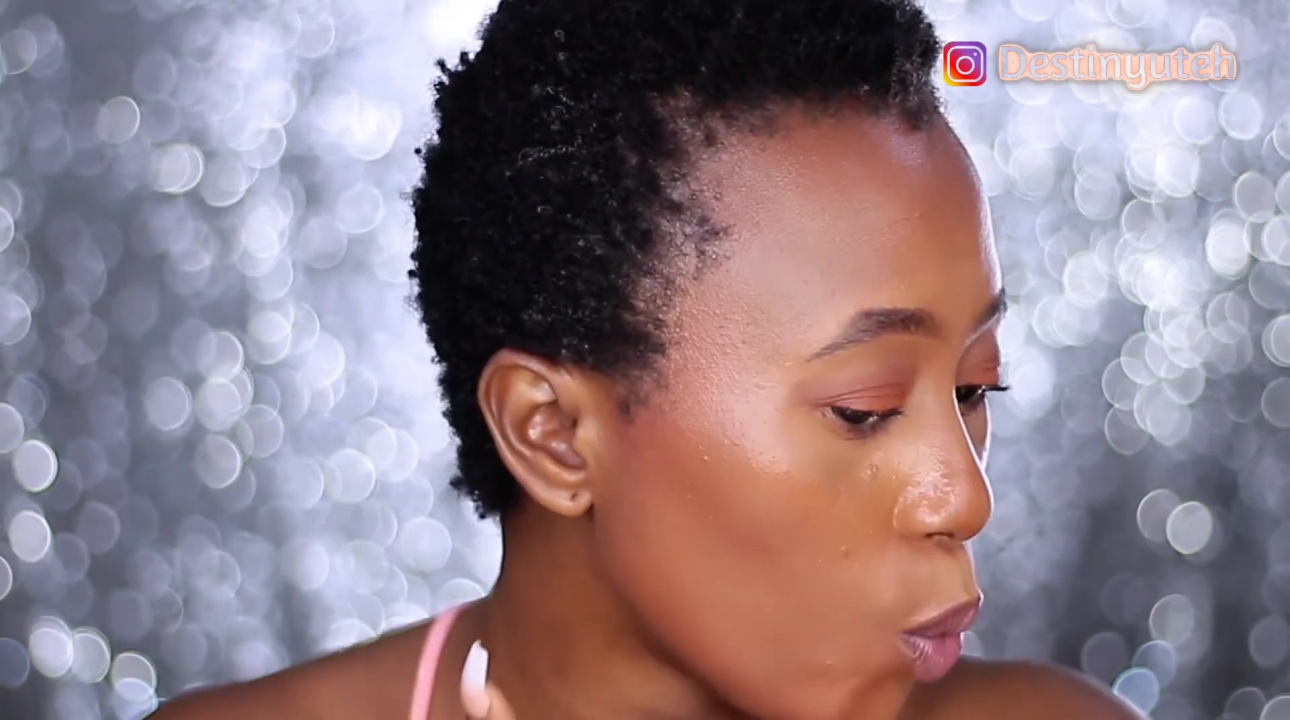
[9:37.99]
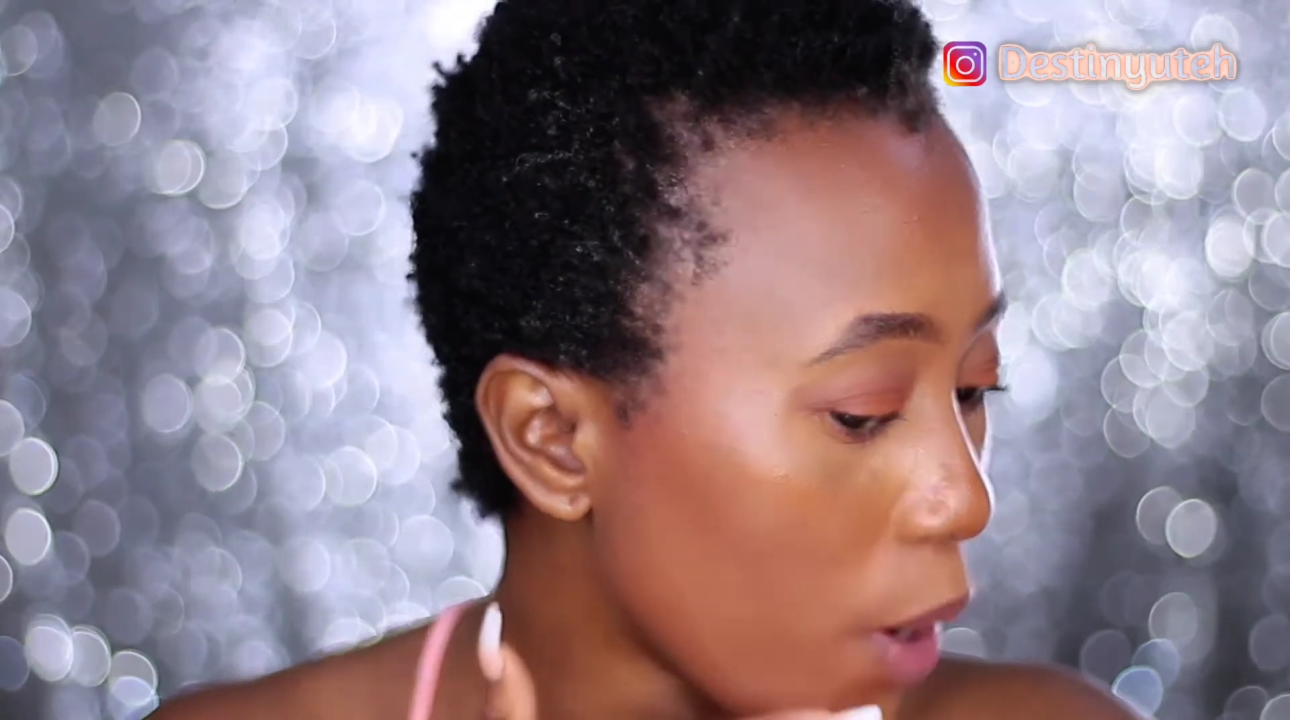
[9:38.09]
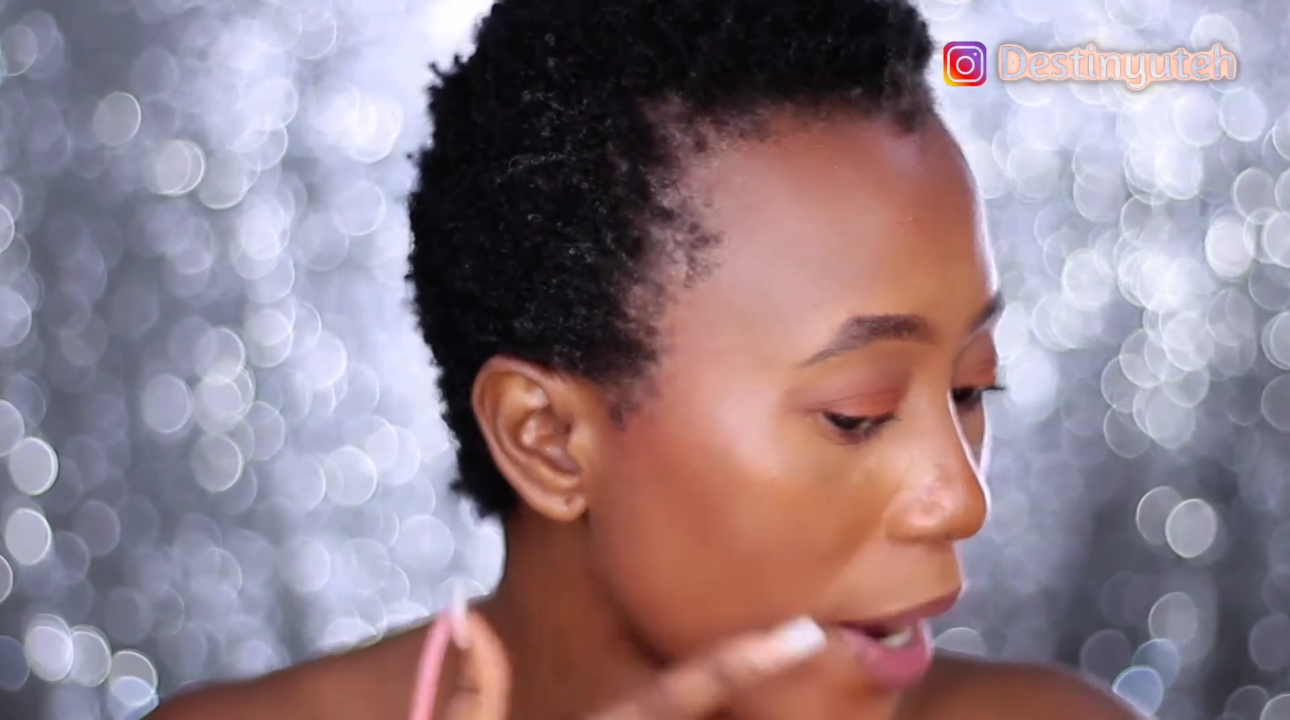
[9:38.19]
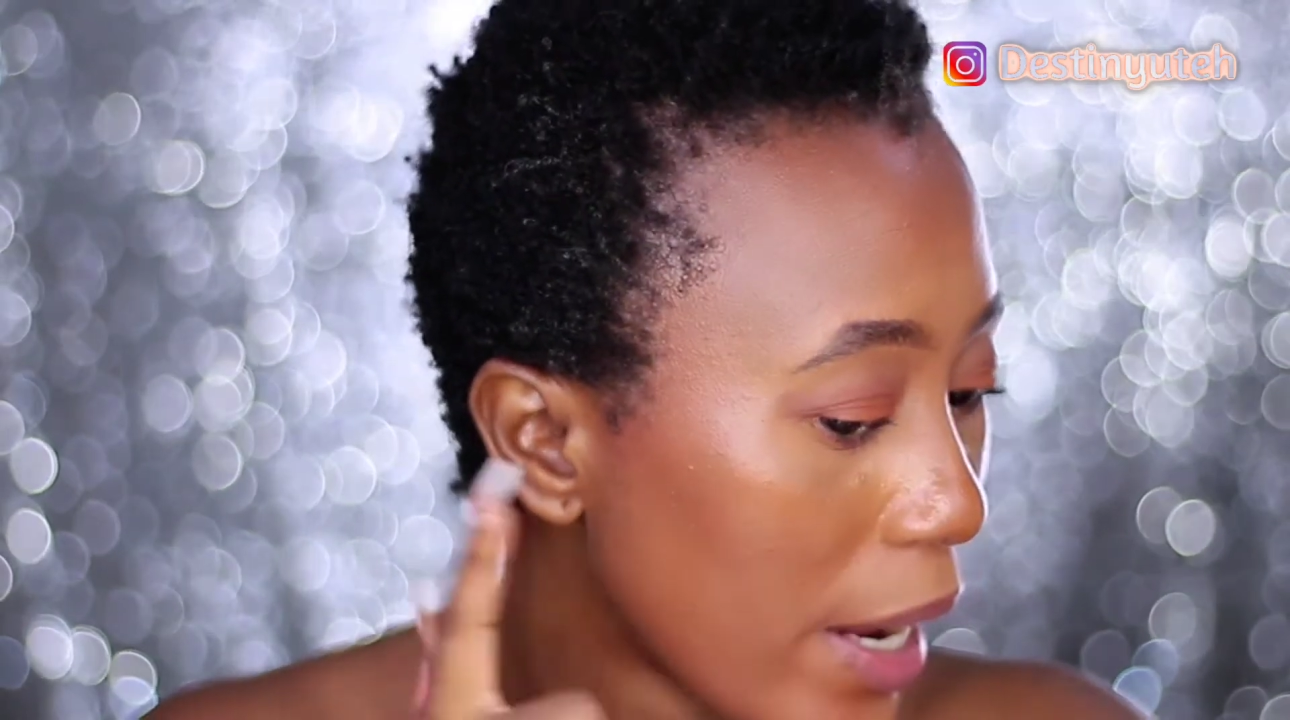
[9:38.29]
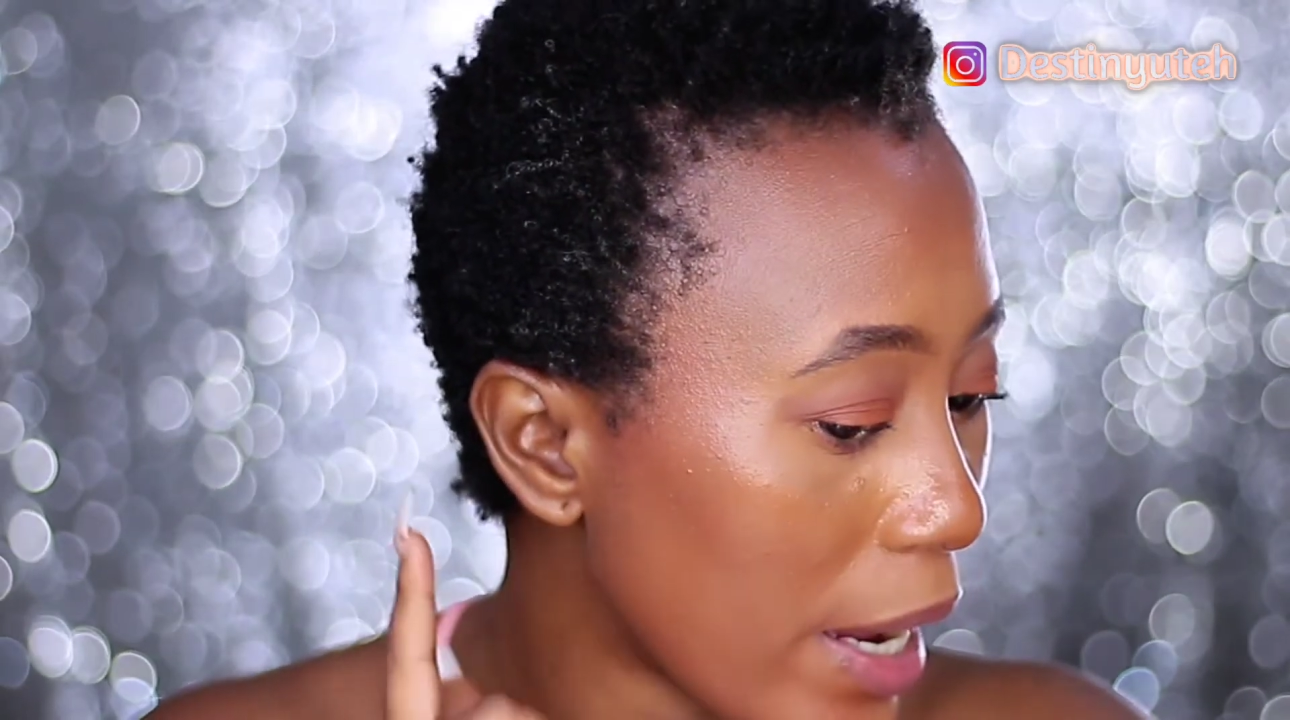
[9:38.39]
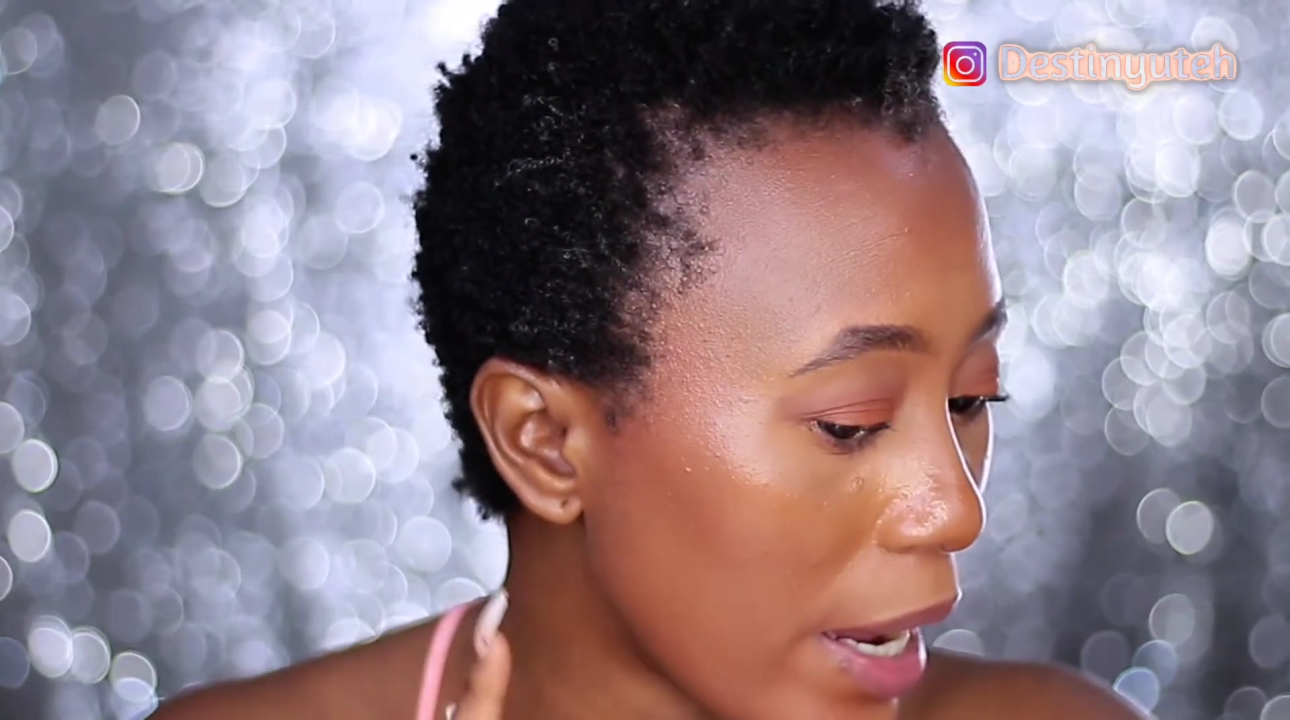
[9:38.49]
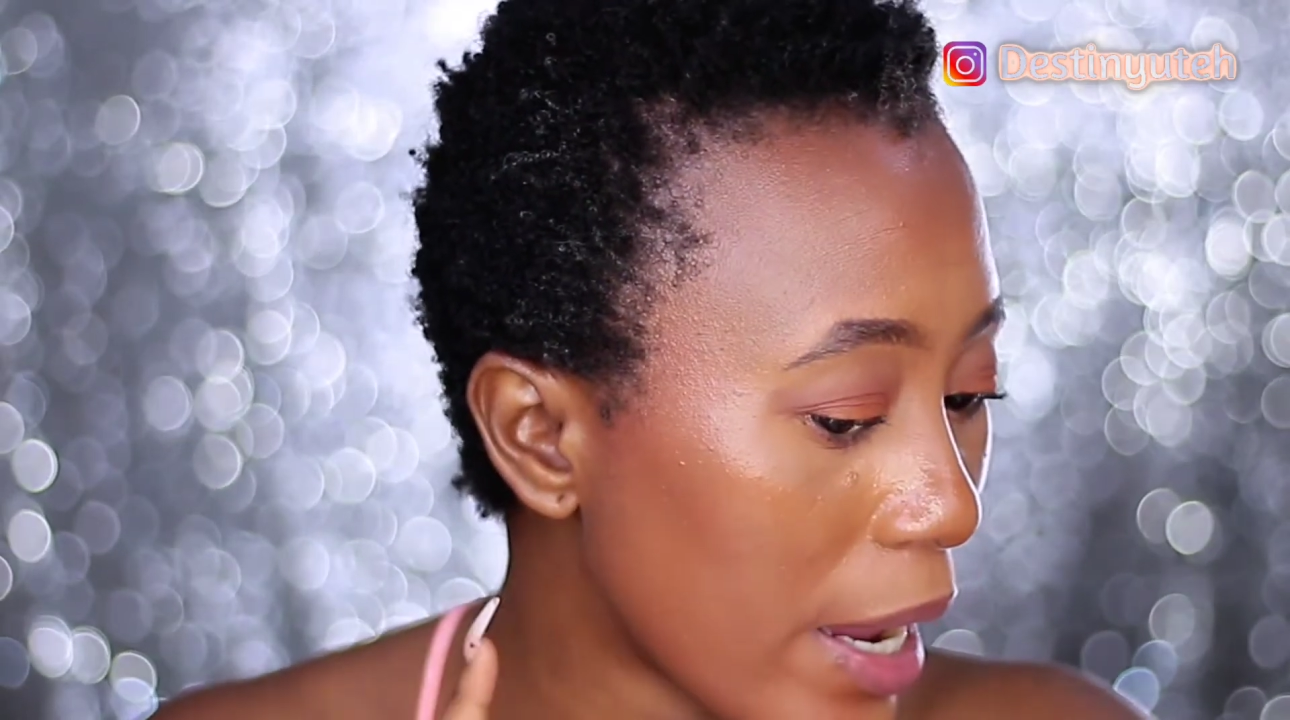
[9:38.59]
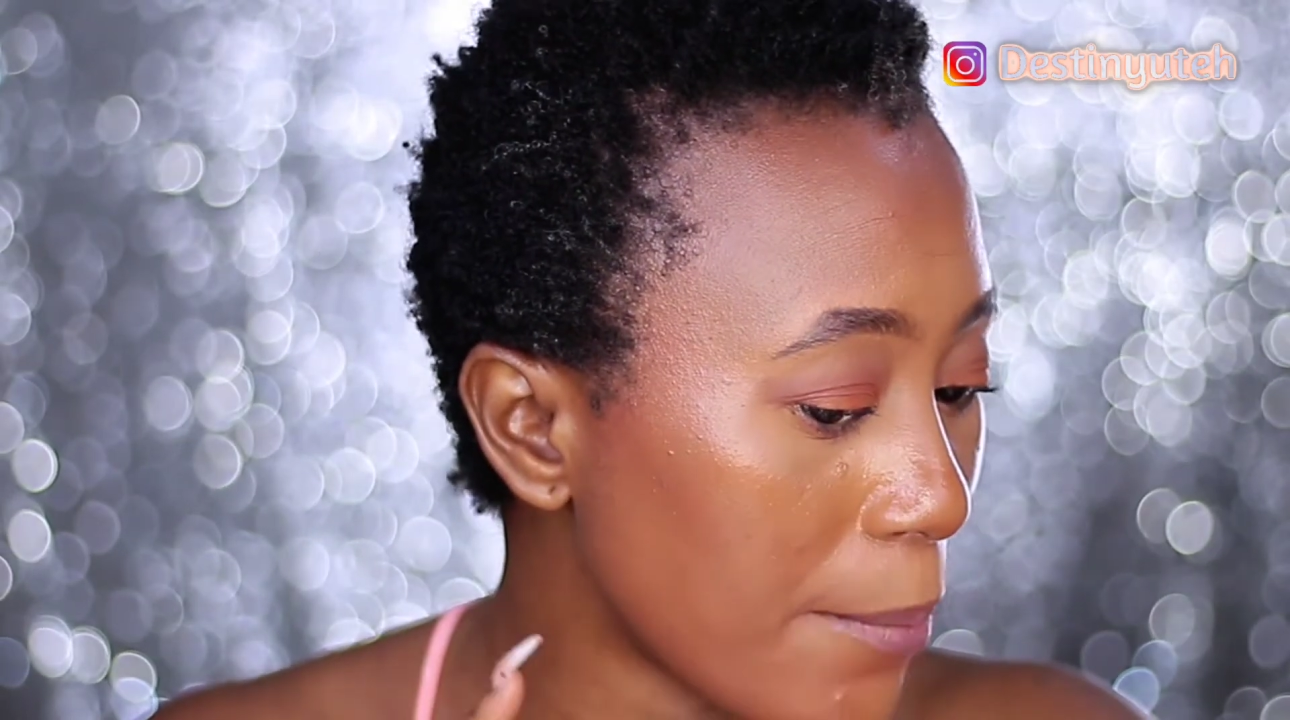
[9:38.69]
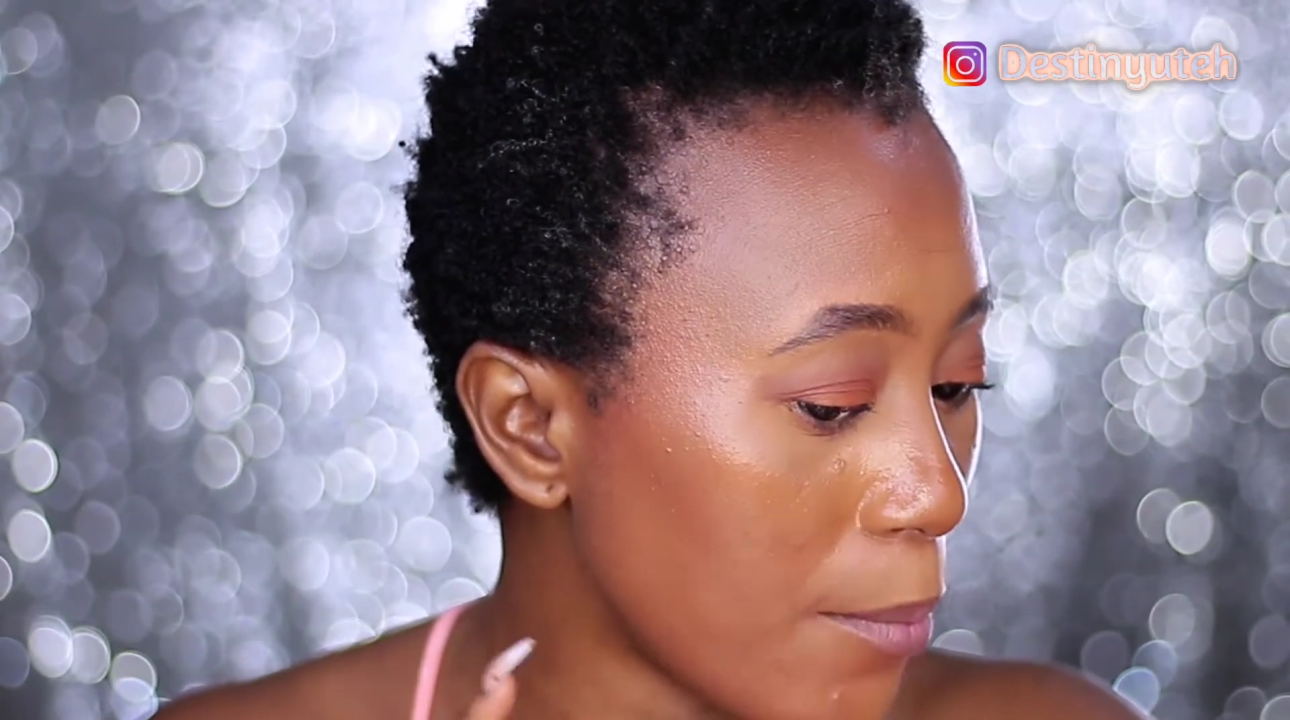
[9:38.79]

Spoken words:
way